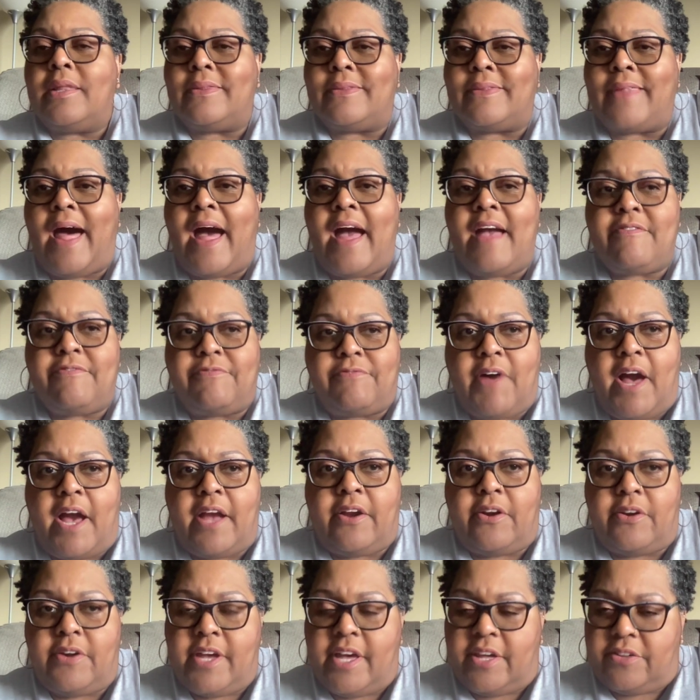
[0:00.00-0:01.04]
live
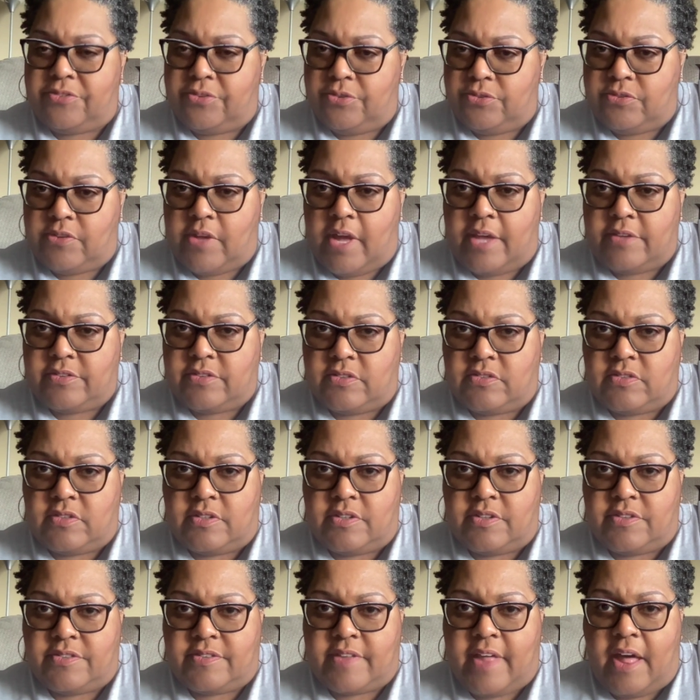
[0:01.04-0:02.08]
fire exercises
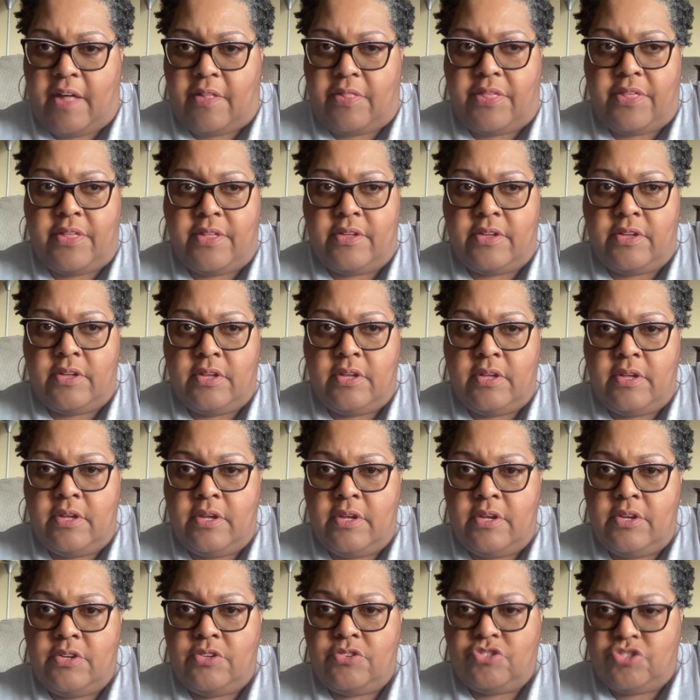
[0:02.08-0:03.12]
in the South
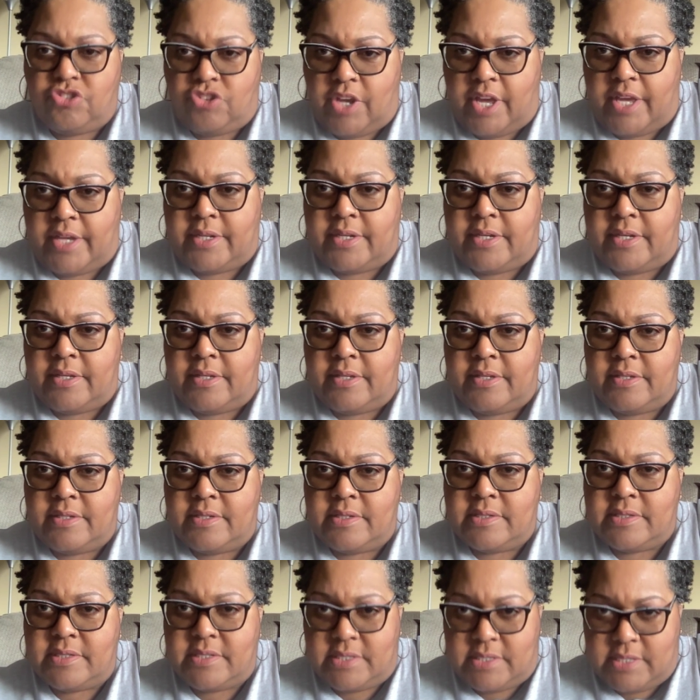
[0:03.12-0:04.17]
China
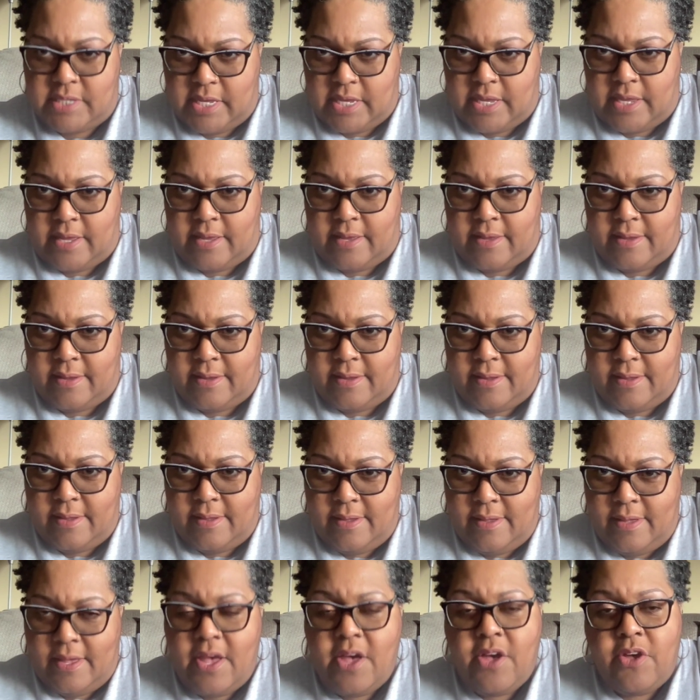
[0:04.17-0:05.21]
Sea.
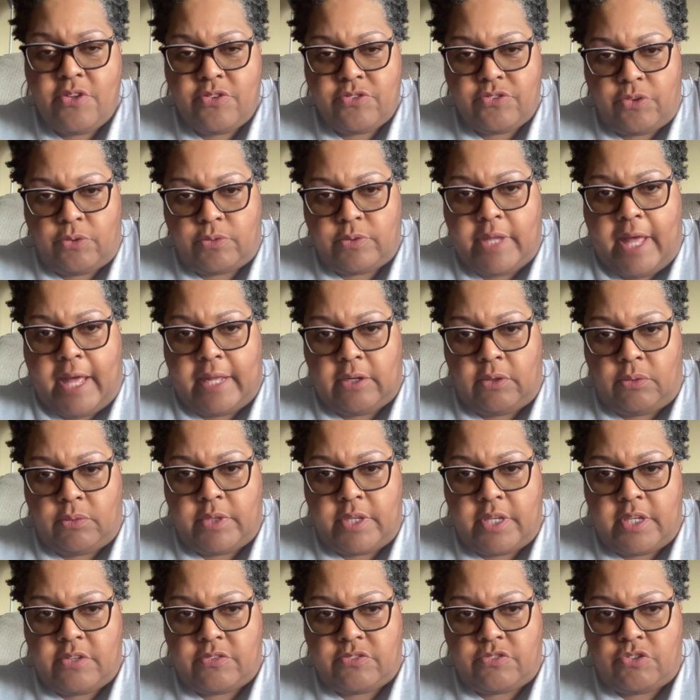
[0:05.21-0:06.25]
So not
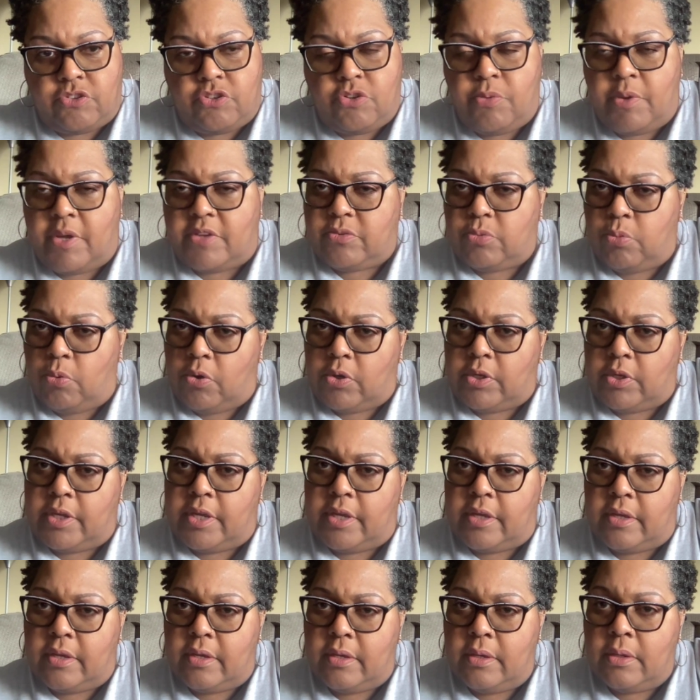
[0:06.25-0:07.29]
only is the US
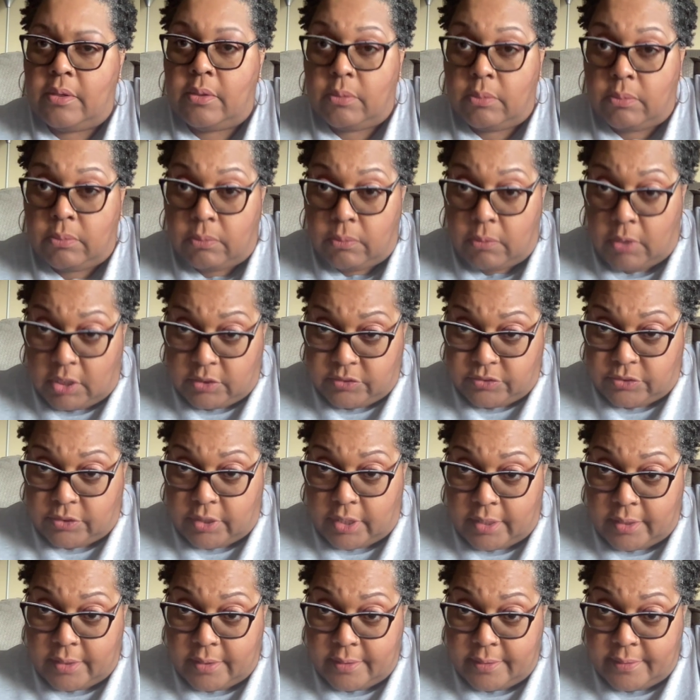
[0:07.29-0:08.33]
warning
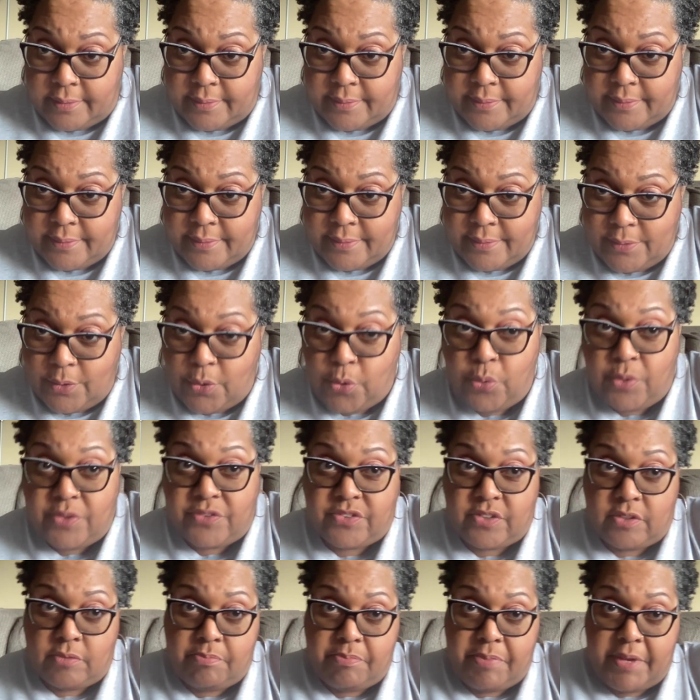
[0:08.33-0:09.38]
Russia, who is
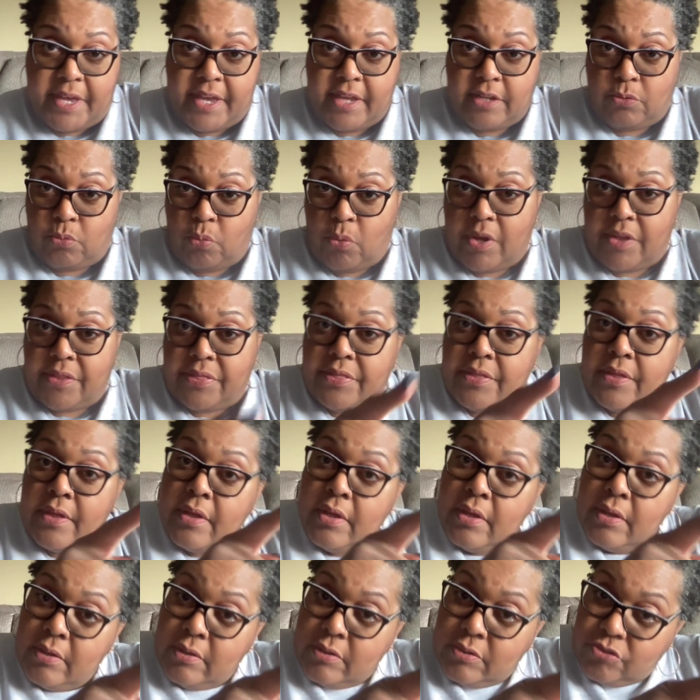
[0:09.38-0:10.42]
in bed with
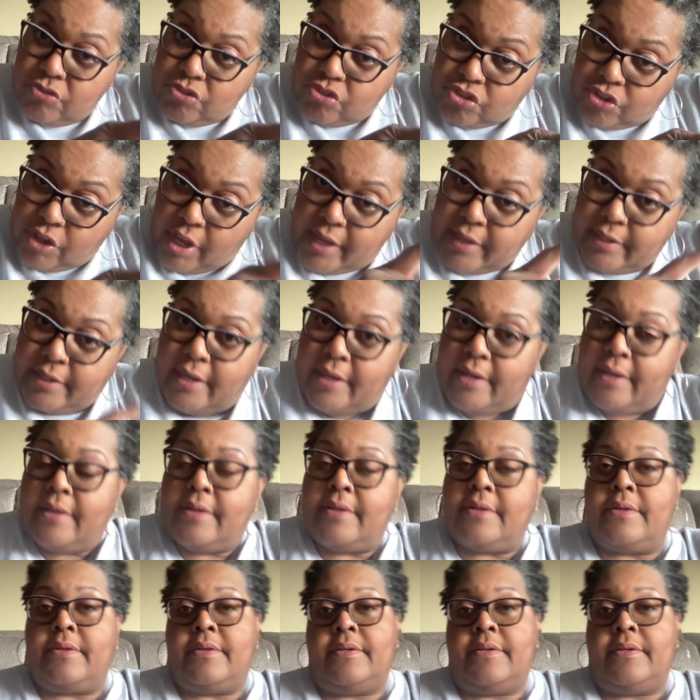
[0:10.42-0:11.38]
China,